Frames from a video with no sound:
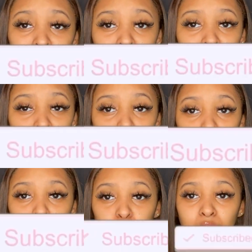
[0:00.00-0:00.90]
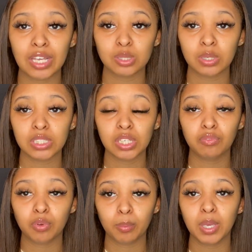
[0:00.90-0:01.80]
other videos you guys want to see
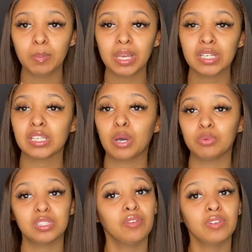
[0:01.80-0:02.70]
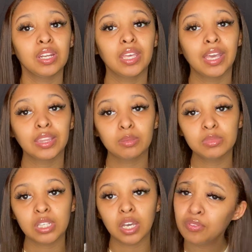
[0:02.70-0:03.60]
from me, because I will definitely get them
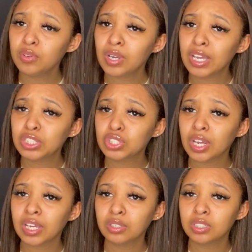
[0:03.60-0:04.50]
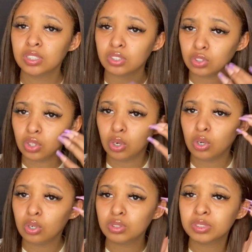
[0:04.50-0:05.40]
done. If you guys try out these
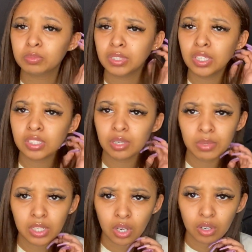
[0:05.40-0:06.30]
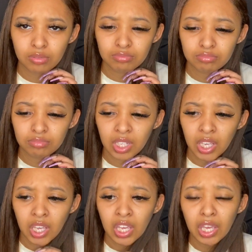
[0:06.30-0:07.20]
logos, please let me know.
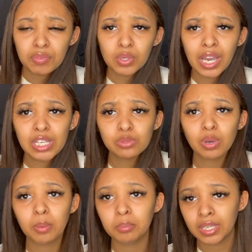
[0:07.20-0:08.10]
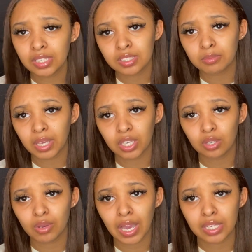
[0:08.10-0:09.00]
If you guys want me to make
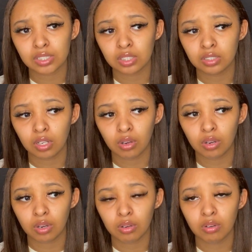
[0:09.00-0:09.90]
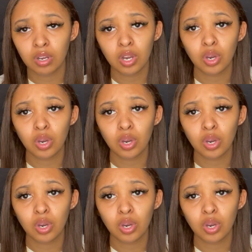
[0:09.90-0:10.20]
you guys a logo